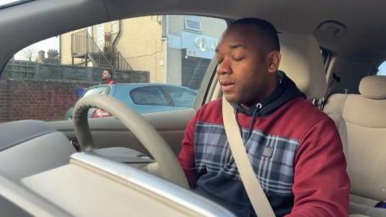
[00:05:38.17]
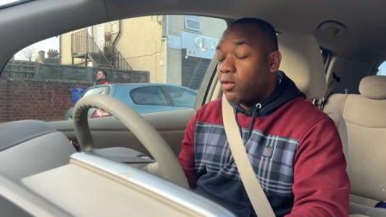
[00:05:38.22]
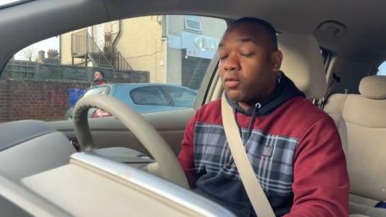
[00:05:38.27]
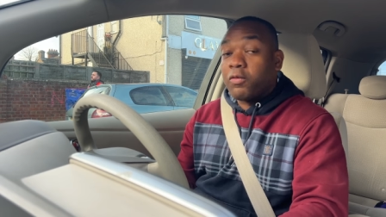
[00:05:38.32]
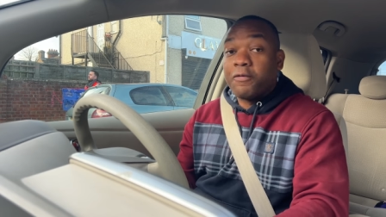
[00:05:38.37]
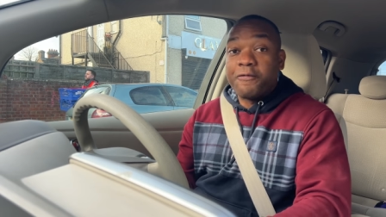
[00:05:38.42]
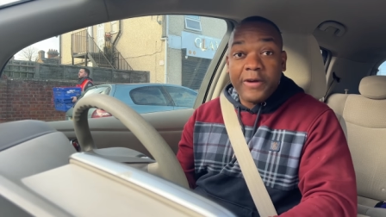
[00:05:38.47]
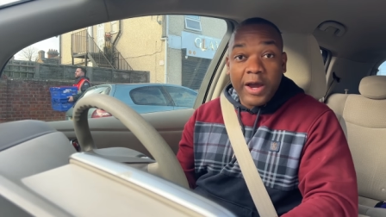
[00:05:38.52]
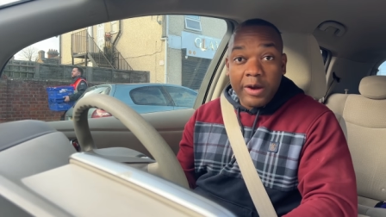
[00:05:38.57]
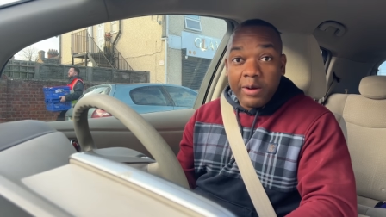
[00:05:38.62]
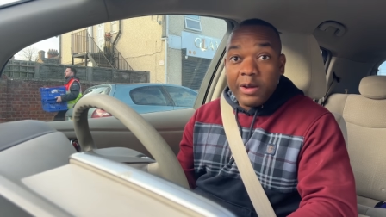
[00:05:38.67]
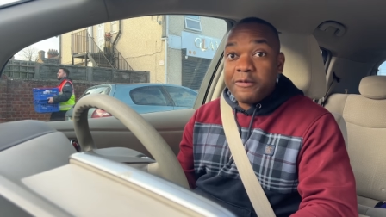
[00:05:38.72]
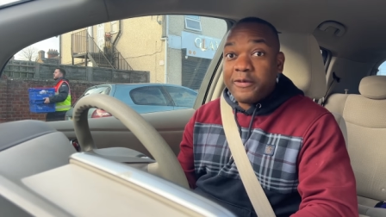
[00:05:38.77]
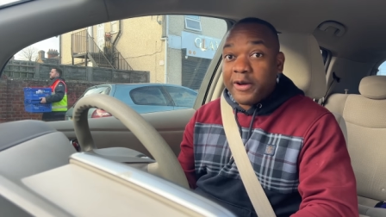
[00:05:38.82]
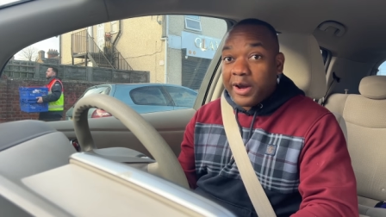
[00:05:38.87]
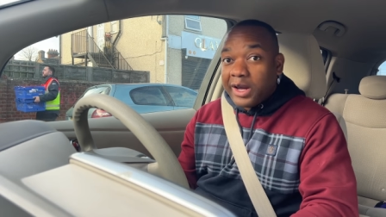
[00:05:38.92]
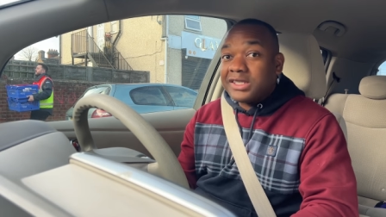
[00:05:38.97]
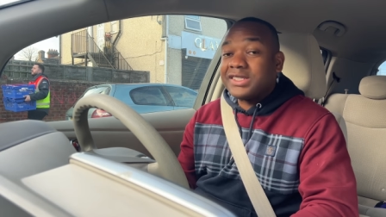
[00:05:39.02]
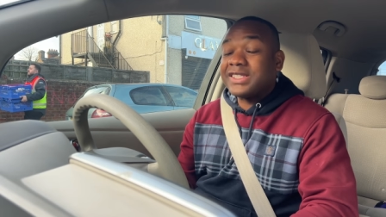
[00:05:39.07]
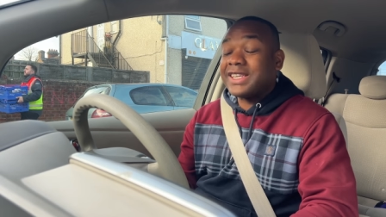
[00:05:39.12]
very,
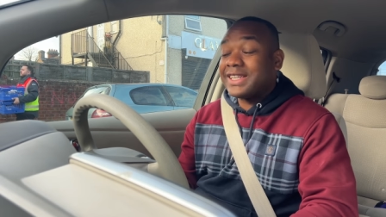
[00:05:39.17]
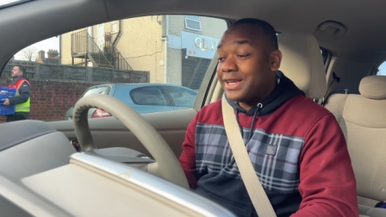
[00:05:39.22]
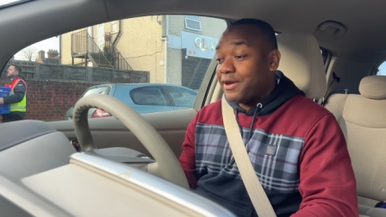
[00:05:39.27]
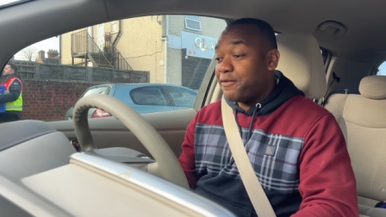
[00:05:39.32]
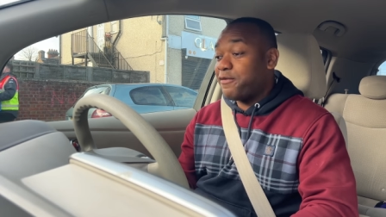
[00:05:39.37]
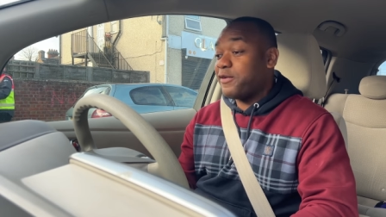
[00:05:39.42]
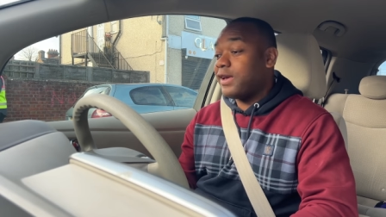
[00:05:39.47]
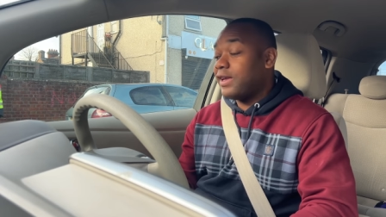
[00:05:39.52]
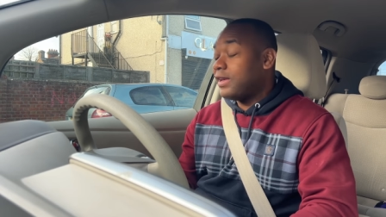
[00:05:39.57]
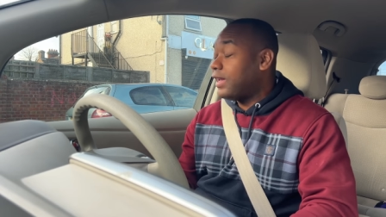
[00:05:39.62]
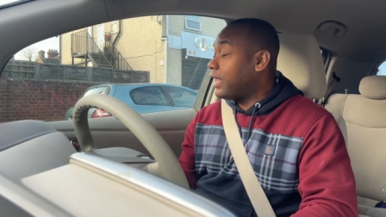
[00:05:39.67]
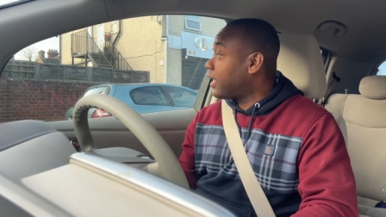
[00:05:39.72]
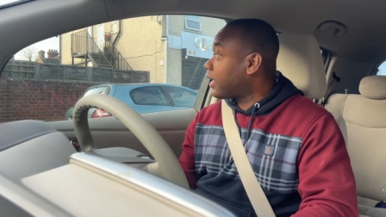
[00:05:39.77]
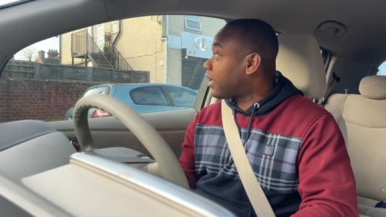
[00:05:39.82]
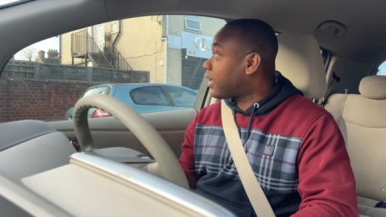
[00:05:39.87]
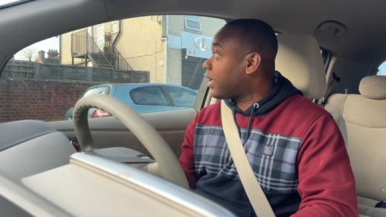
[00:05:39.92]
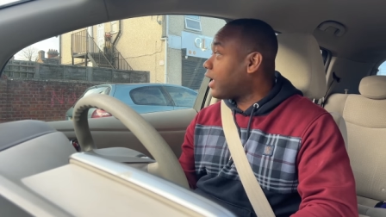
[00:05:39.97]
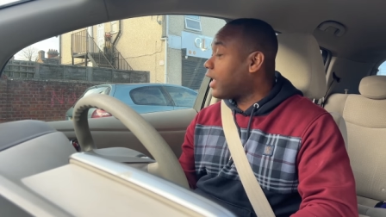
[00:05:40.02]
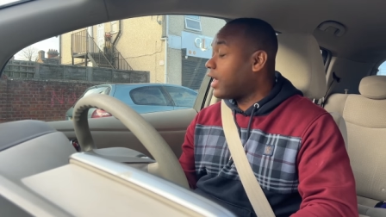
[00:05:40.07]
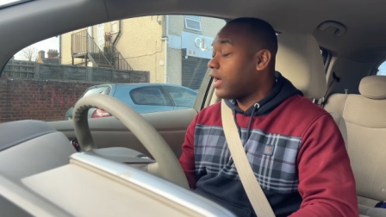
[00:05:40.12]
very significant in a
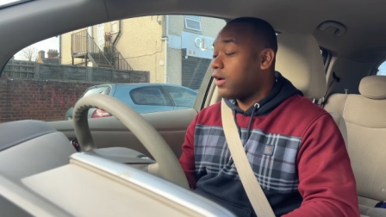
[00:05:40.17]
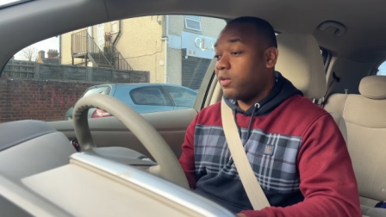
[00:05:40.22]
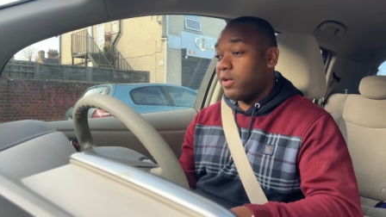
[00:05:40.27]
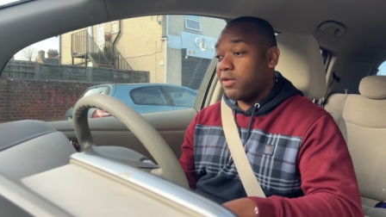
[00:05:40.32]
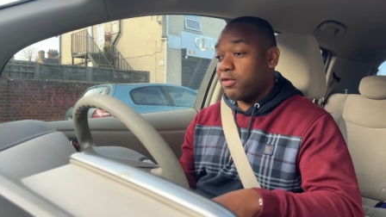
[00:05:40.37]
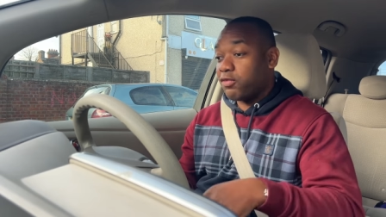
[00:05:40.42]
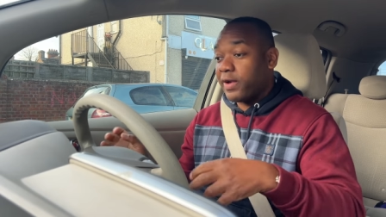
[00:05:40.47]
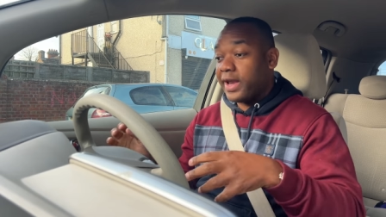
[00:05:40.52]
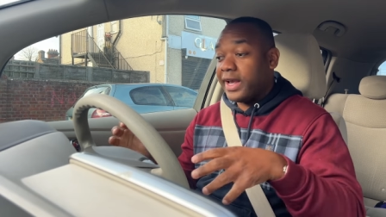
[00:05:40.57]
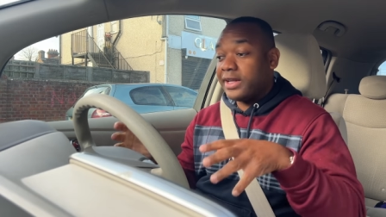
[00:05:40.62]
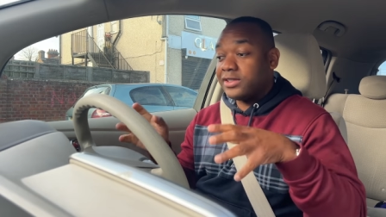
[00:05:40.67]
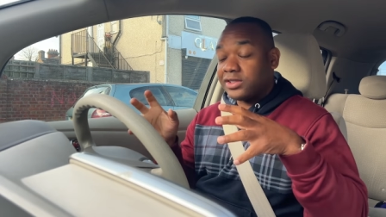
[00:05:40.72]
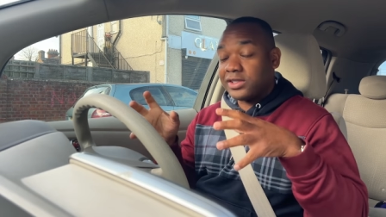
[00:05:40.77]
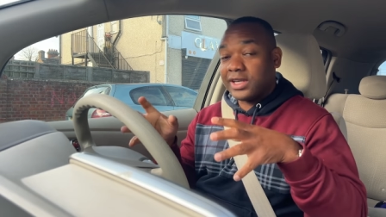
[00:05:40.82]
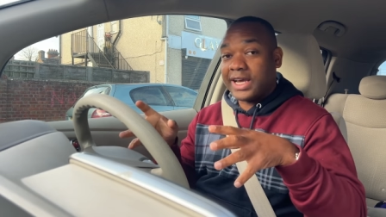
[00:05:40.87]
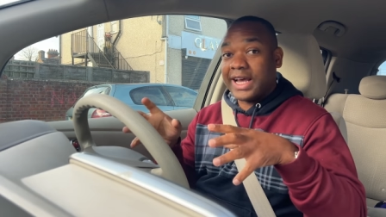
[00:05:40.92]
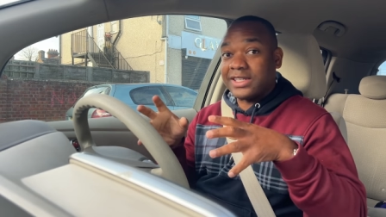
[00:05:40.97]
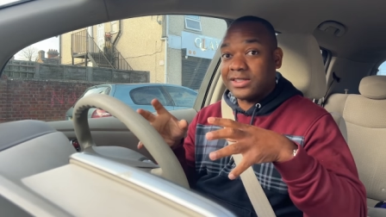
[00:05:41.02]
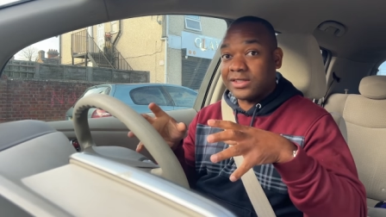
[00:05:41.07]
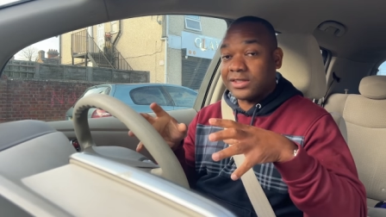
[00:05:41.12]
car with range
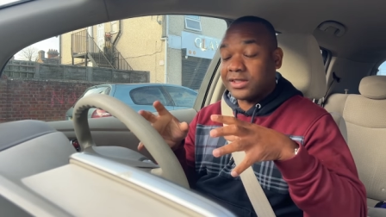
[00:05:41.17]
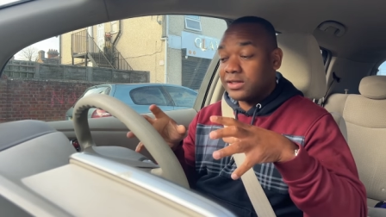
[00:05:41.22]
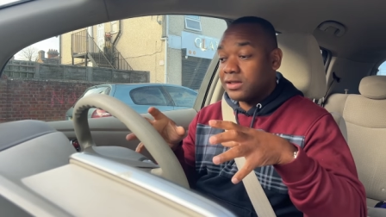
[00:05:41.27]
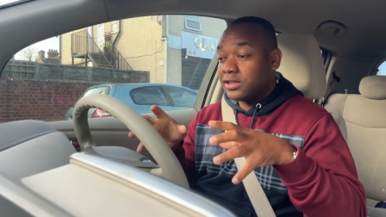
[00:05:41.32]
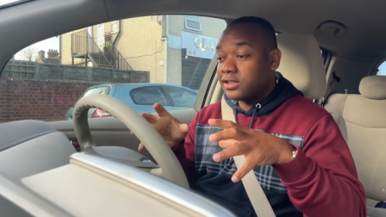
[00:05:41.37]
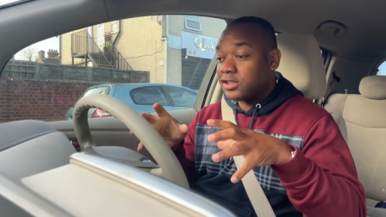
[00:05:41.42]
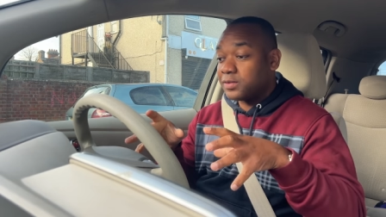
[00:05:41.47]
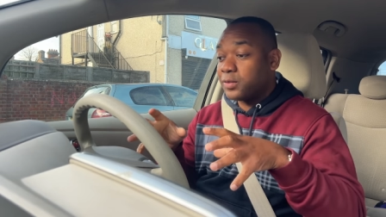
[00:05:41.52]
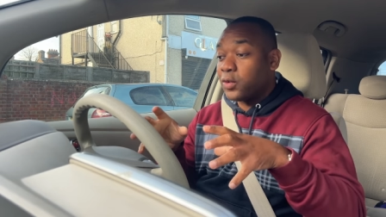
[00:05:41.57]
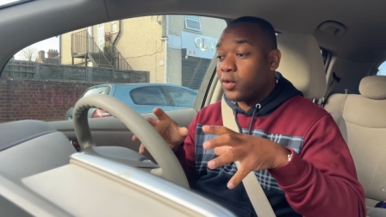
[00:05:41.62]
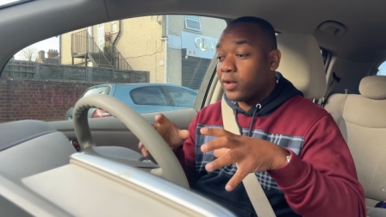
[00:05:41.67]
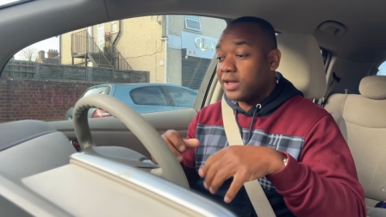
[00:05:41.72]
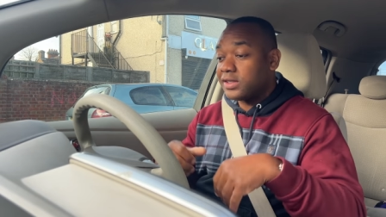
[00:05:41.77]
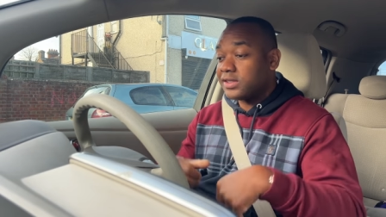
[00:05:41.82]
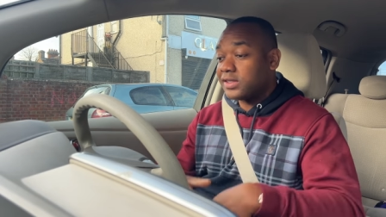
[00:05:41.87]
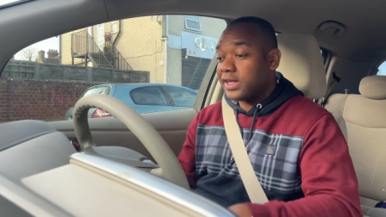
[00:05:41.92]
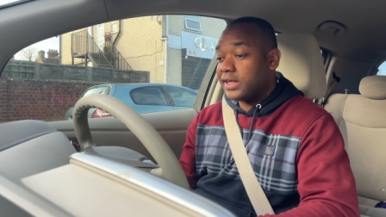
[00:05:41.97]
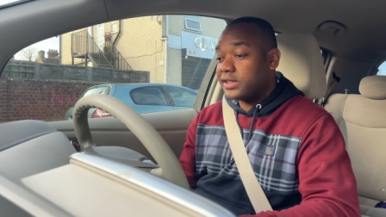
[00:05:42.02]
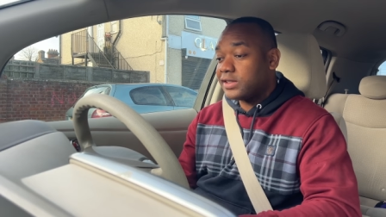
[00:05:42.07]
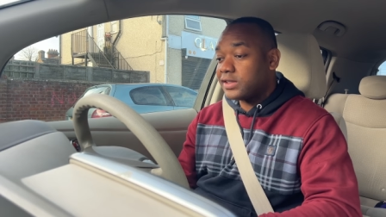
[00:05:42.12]
as small
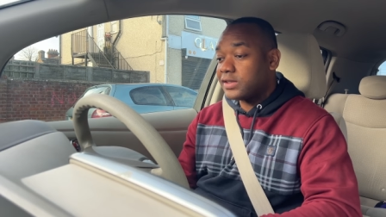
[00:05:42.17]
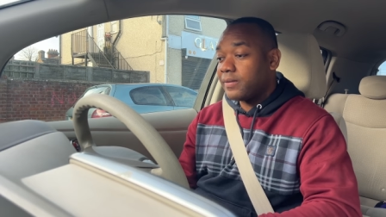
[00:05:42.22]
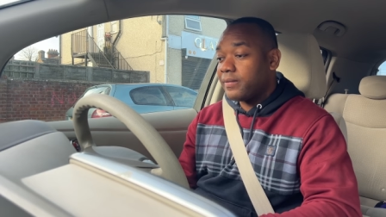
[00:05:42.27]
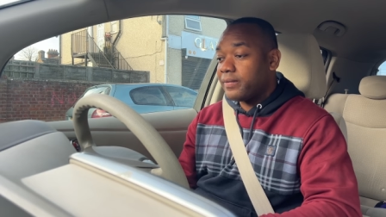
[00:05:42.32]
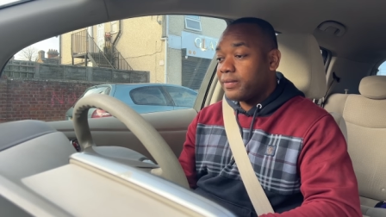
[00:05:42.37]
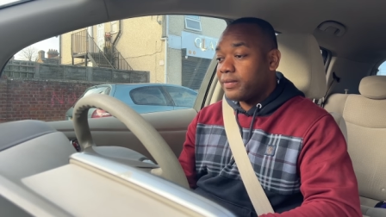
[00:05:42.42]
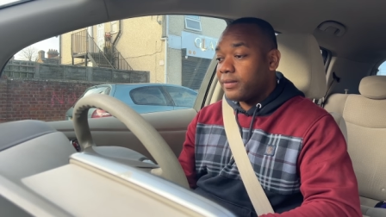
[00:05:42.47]
as this.